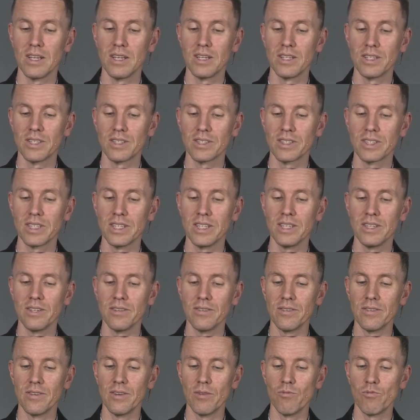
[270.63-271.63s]
See,
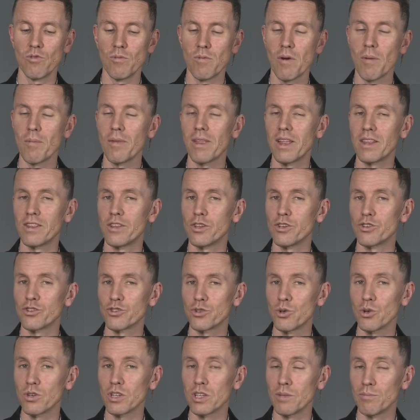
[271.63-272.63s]
remember that the
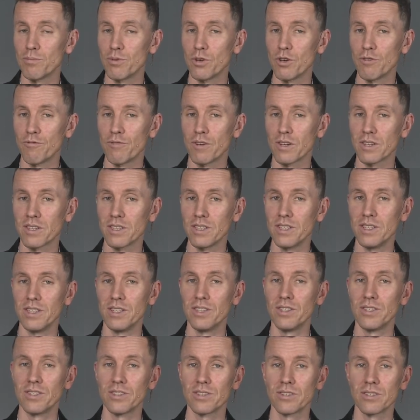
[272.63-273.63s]
short imperfect
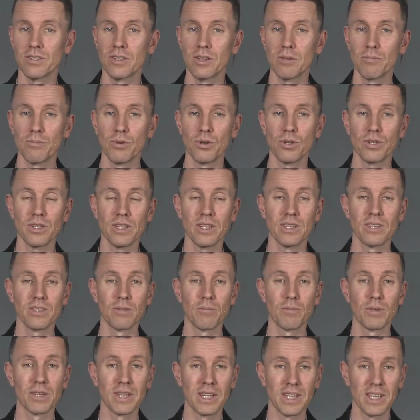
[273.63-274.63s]
is put in the
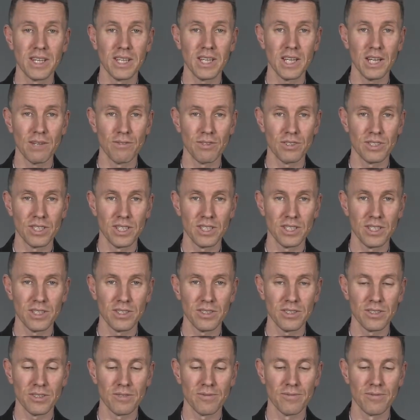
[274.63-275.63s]
beginning of a sentence.
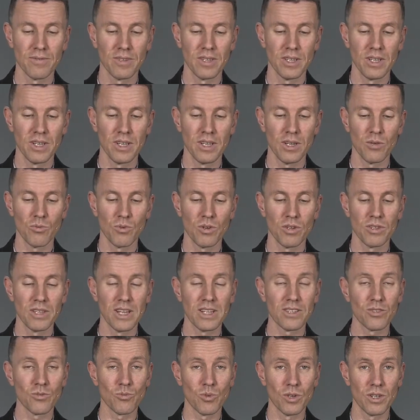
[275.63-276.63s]
Well,
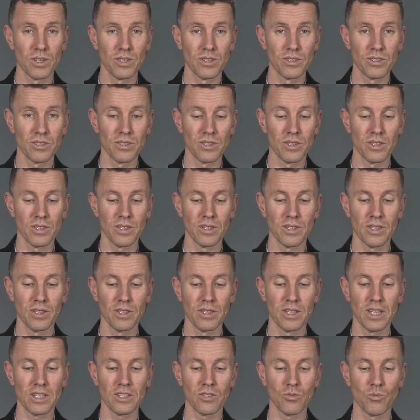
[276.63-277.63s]
that's what
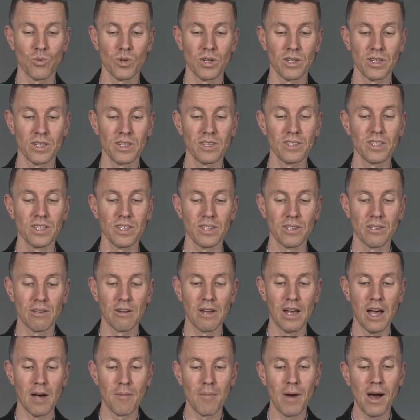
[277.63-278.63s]
it is here.
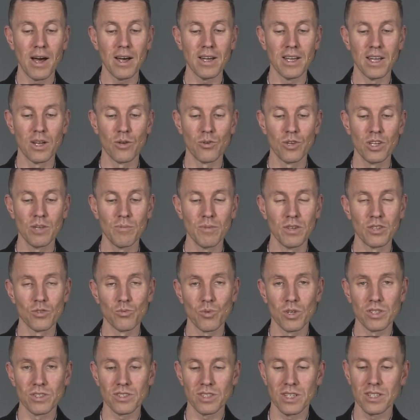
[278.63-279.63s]
Amar Elohim is
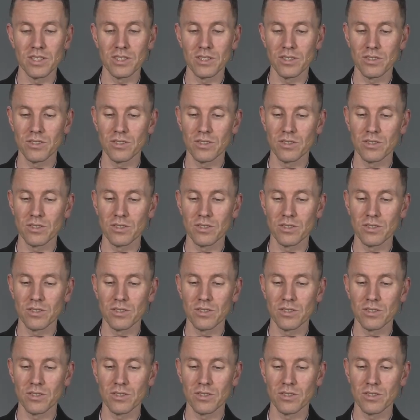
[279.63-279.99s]
one sentence.